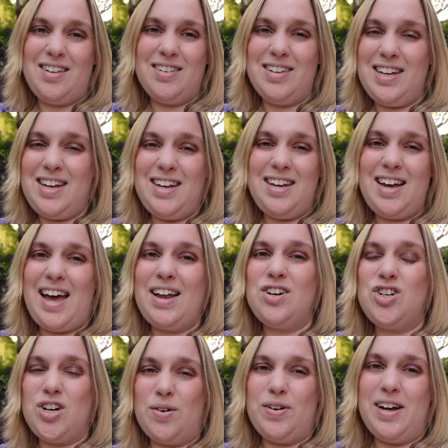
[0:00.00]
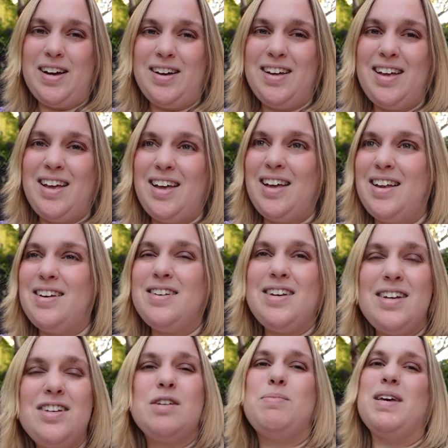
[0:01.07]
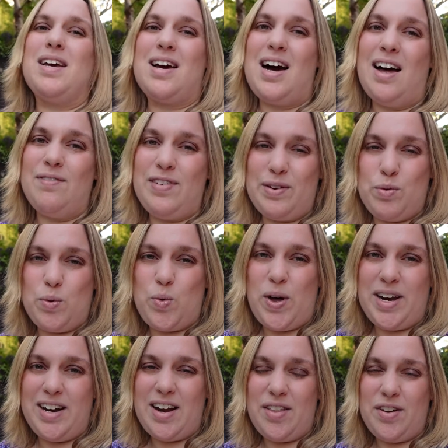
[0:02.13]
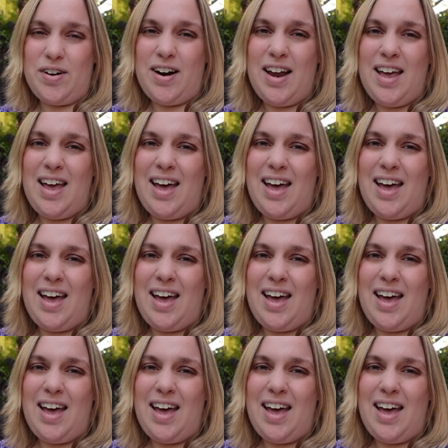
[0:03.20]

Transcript: Lee and Jonah need to be in conflict with one another,